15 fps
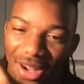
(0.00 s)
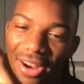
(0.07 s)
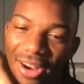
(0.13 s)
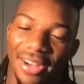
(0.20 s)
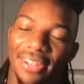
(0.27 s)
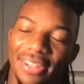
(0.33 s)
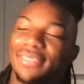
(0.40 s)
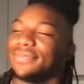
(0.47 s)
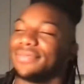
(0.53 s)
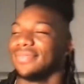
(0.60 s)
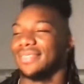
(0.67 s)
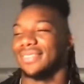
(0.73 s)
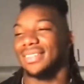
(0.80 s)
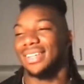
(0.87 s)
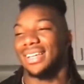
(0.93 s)
All right.
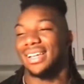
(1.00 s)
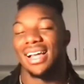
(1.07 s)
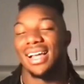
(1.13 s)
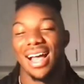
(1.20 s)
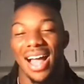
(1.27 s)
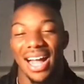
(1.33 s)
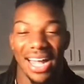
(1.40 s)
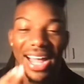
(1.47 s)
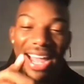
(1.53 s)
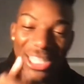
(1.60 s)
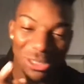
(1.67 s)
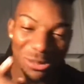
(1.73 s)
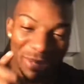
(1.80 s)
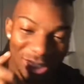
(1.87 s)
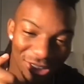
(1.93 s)
I got
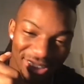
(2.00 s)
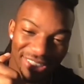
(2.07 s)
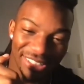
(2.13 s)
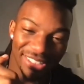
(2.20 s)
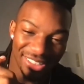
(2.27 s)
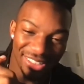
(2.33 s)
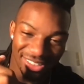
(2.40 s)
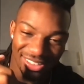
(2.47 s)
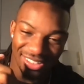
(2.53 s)
Adrian Peterson.